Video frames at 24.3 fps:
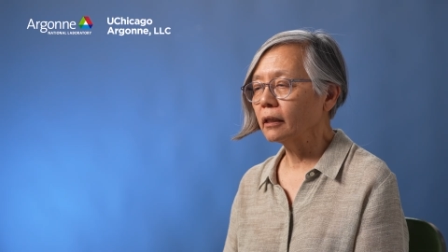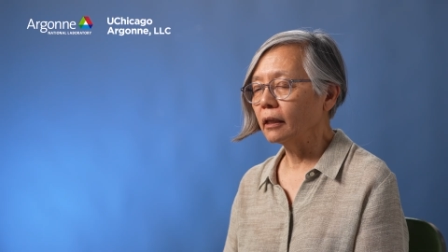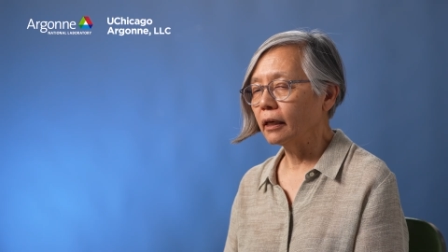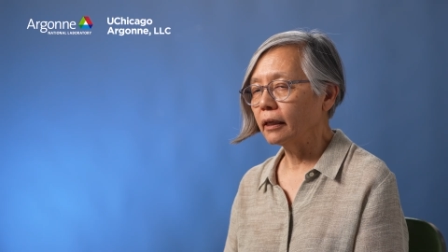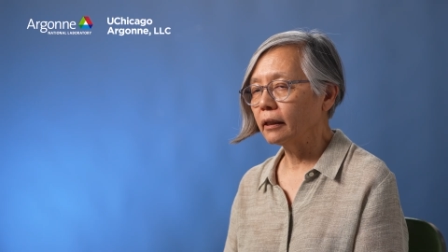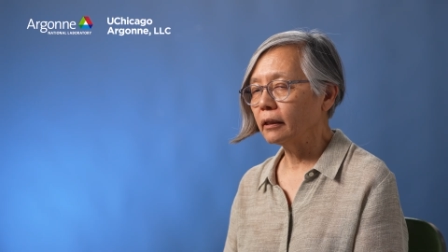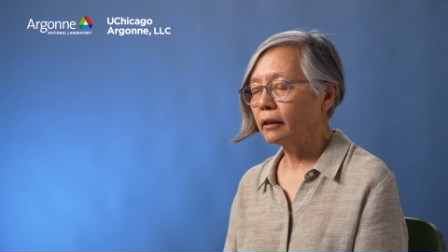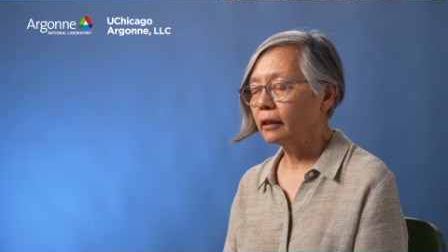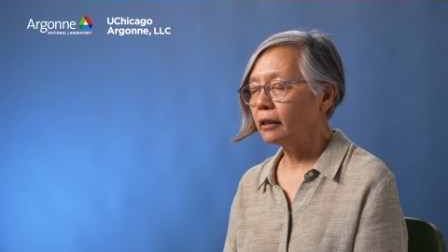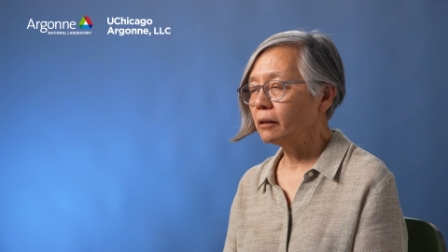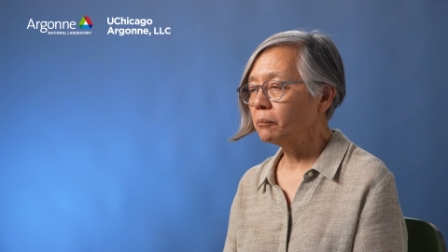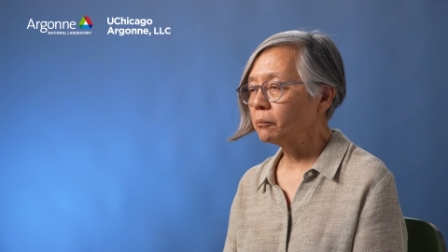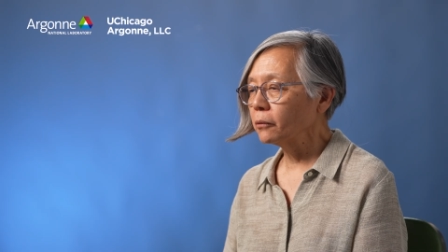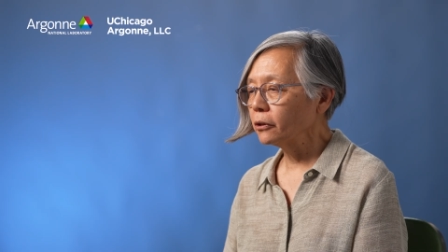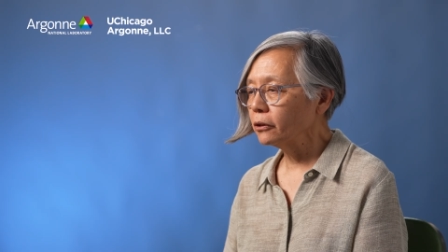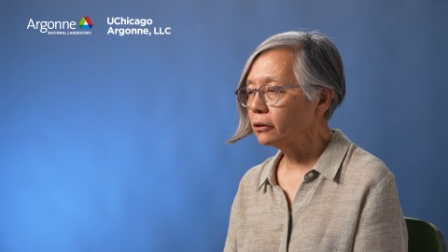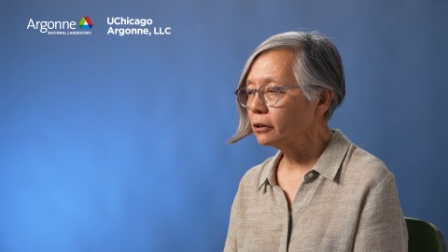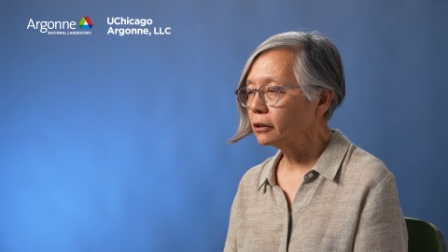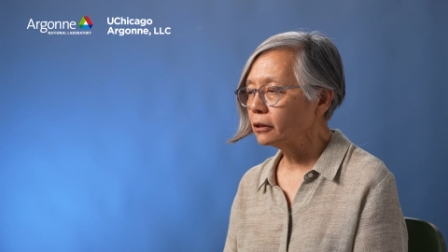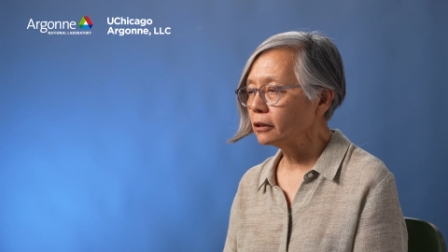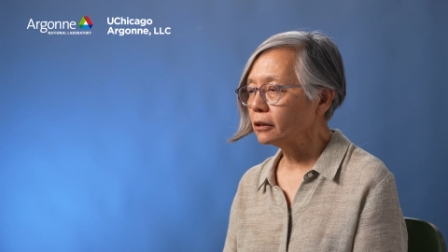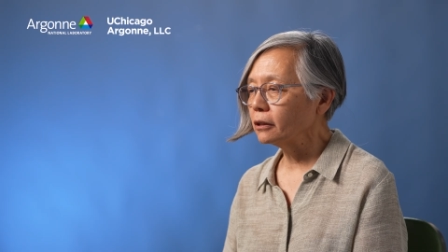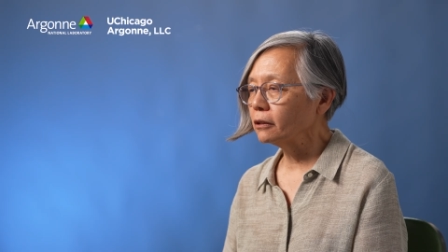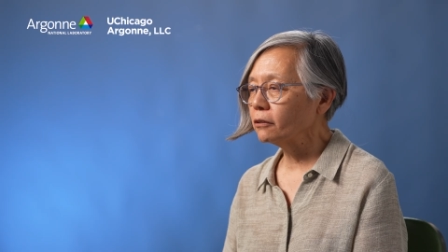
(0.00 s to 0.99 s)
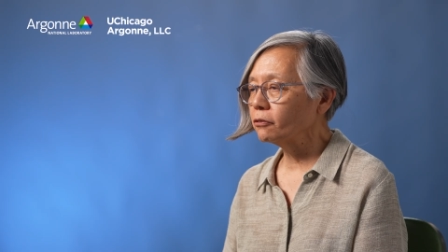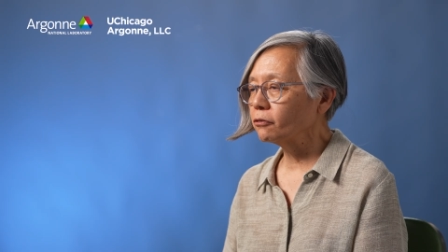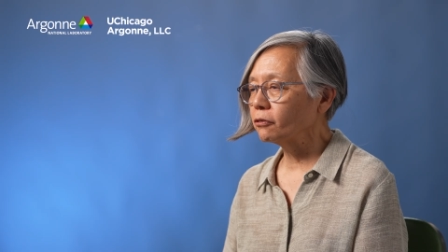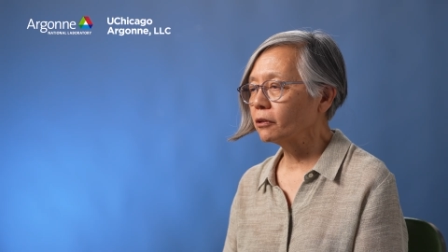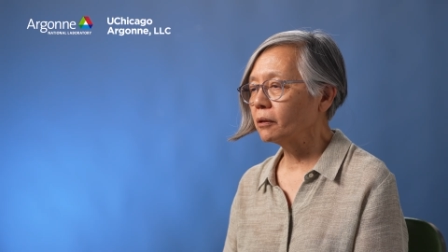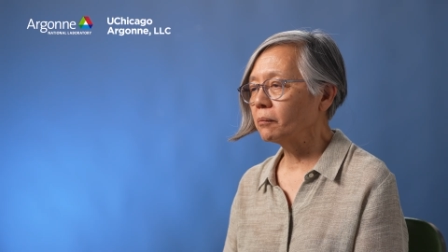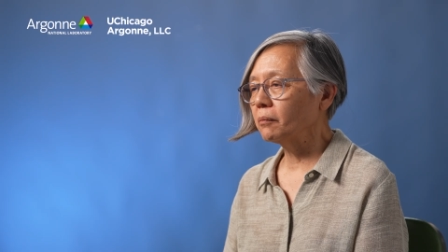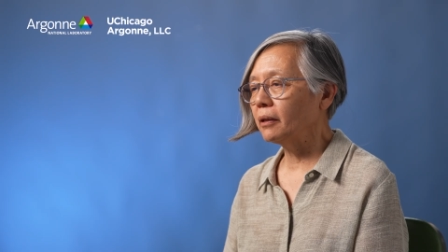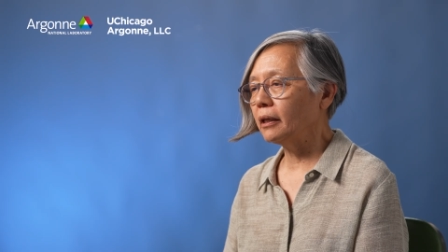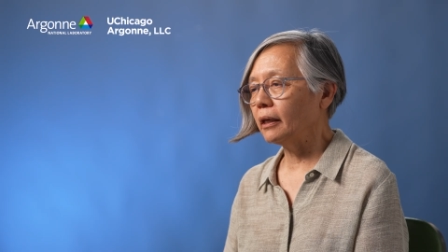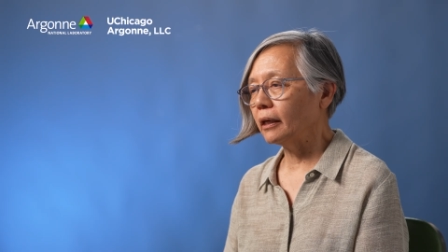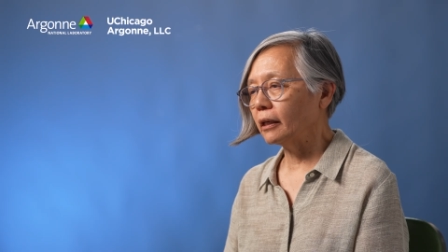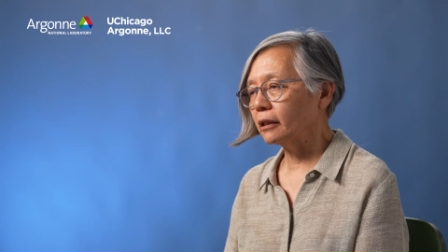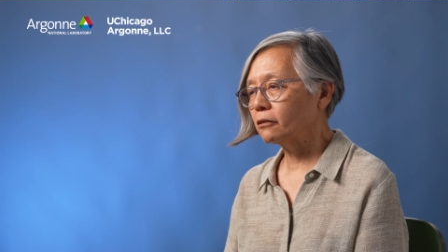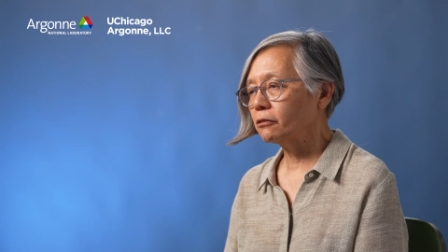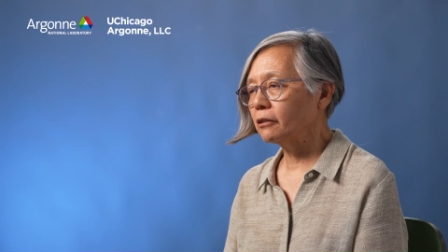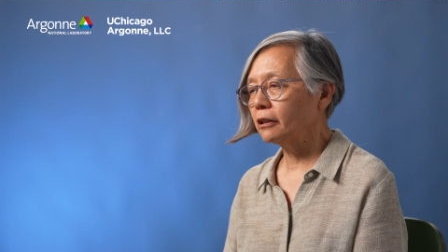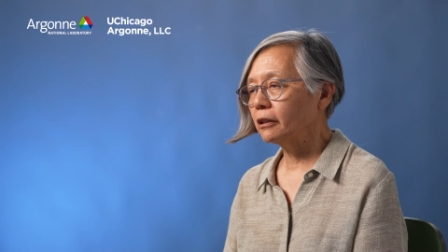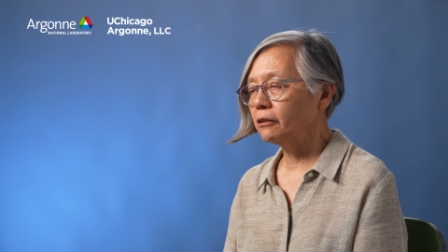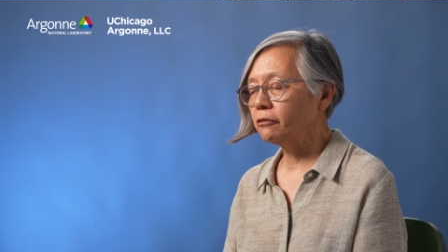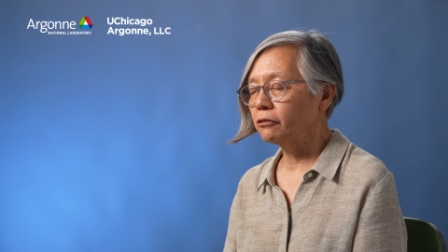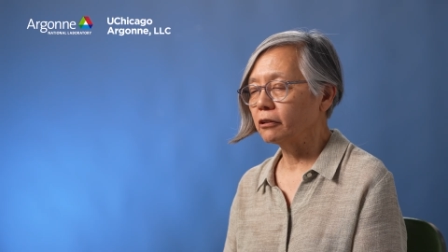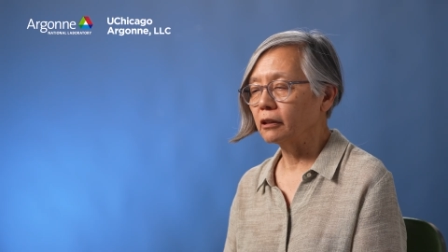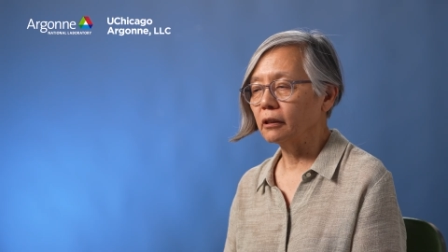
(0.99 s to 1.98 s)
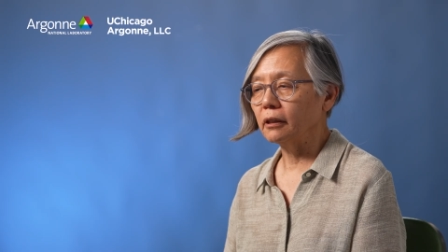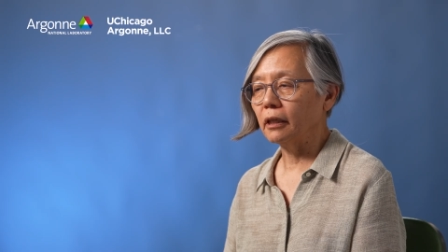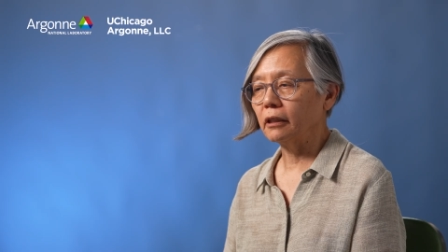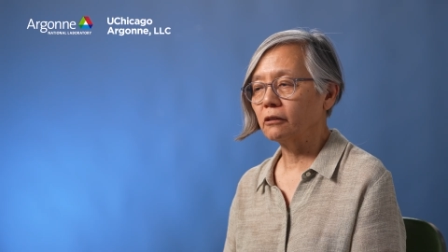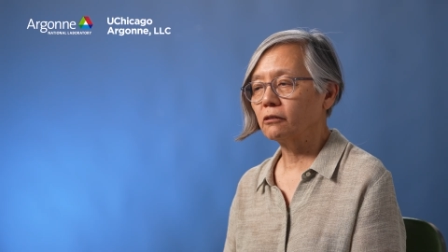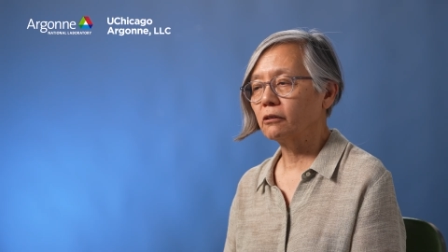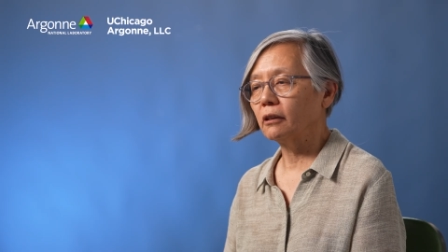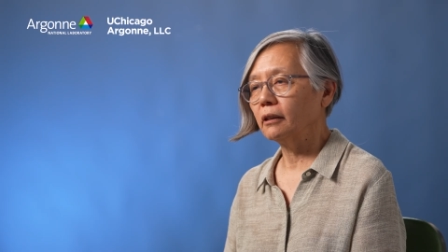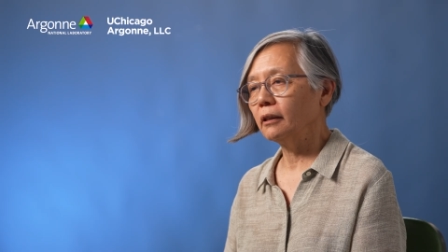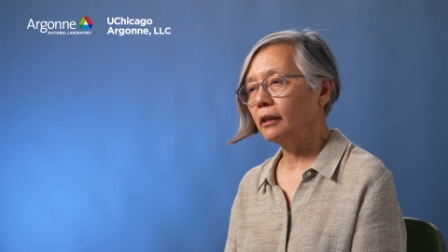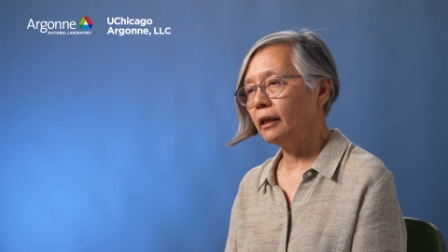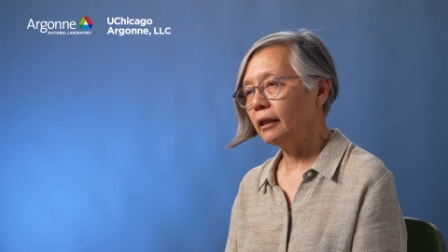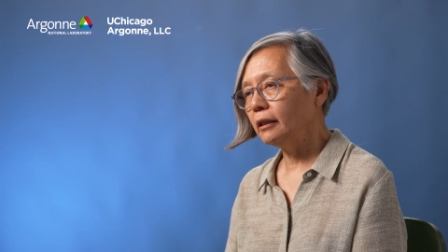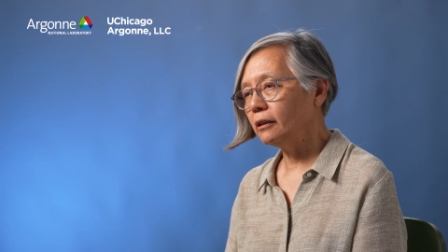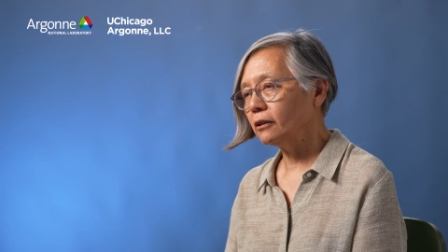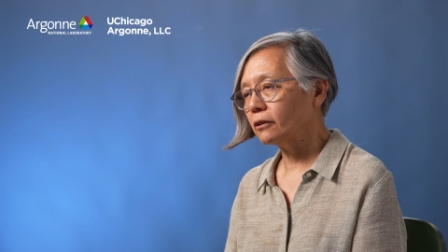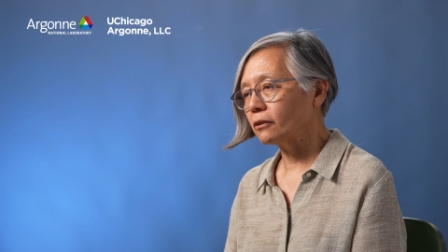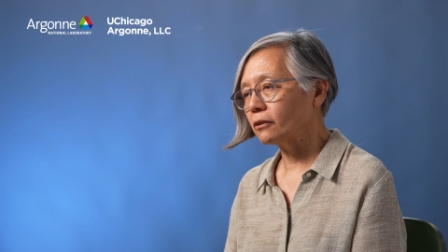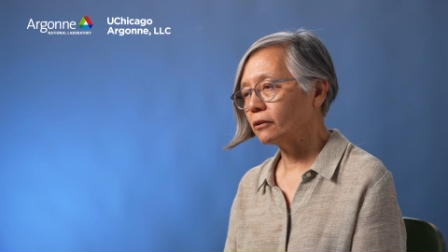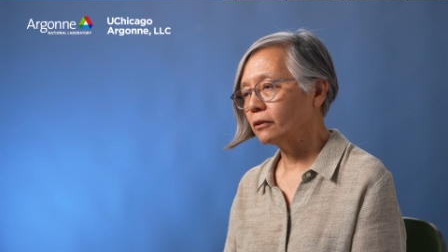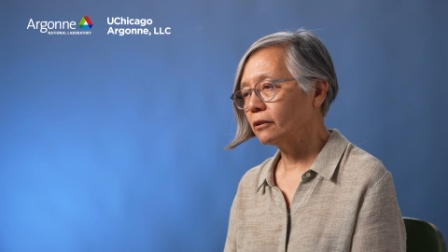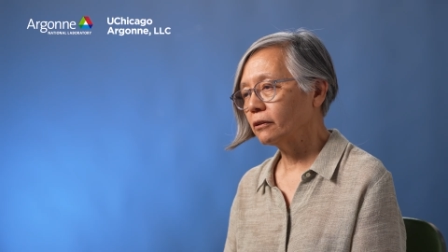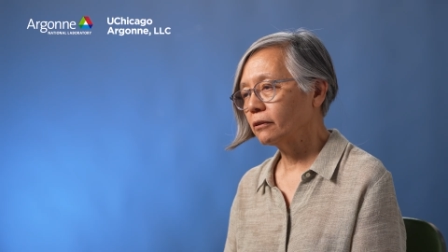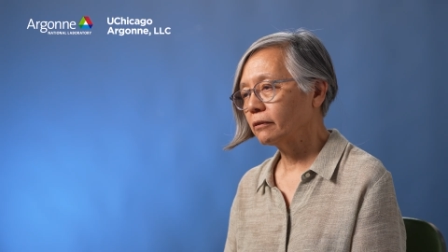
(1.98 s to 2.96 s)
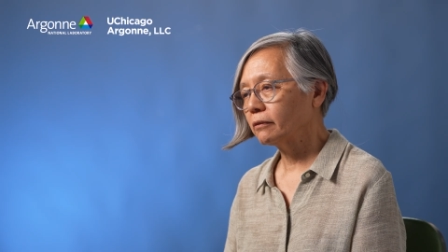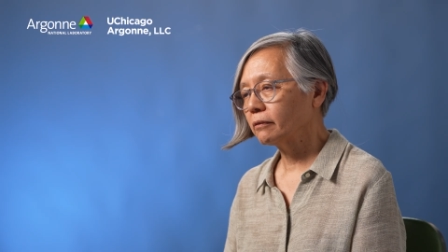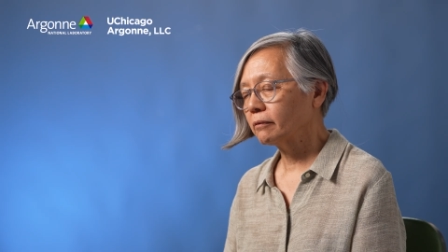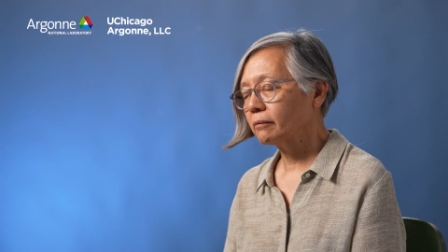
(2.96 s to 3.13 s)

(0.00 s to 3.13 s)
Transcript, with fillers: light that emerges from the X ray free electron laser?